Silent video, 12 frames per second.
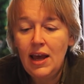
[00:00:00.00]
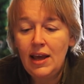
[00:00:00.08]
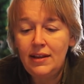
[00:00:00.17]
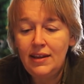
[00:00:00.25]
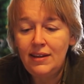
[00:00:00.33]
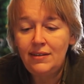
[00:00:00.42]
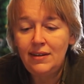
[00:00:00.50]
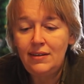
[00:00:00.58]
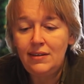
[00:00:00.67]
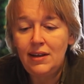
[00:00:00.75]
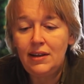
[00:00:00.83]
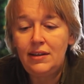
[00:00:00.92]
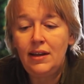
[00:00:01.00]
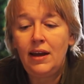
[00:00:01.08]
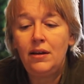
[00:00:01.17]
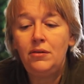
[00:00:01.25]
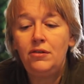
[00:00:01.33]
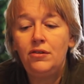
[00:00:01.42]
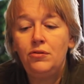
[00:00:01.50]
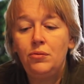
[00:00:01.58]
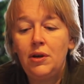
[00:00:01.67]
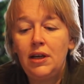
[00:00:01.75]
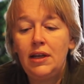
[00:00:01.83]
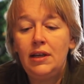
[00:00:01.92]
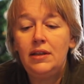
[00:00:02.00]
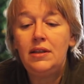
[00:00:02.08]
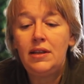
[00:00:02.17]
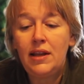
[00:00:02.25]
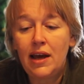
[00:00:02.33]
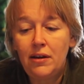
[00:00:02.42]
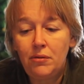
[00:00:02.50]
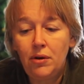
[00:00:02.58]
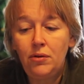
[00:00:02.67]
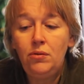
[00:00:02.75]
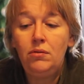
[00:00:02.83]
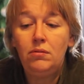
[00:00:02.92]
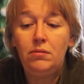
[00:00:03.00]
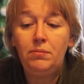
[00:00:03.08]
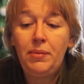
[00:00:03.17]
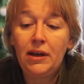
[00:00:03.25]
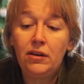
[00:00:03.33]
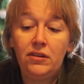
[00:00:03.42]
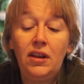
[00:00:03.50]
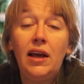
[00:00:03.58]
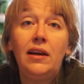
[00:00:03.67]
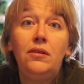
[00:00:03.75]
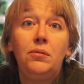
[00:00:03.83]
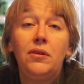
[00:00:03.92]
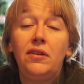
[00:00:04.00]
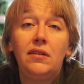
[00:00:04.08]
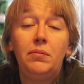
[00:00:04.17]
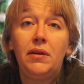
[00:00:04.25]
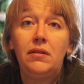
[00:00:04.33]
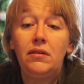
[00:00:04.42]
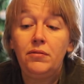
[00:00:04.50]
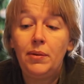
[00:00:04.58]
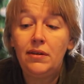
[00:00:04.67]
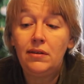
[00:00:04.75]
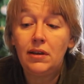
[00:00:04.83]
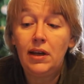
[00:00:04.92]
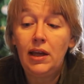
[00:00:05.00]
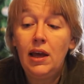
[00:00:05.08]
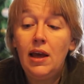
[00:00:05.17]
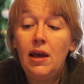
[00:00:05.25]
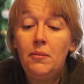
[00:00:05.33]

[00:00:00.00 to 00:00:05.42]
and as I said, the houses were narrow because land was expensive basically,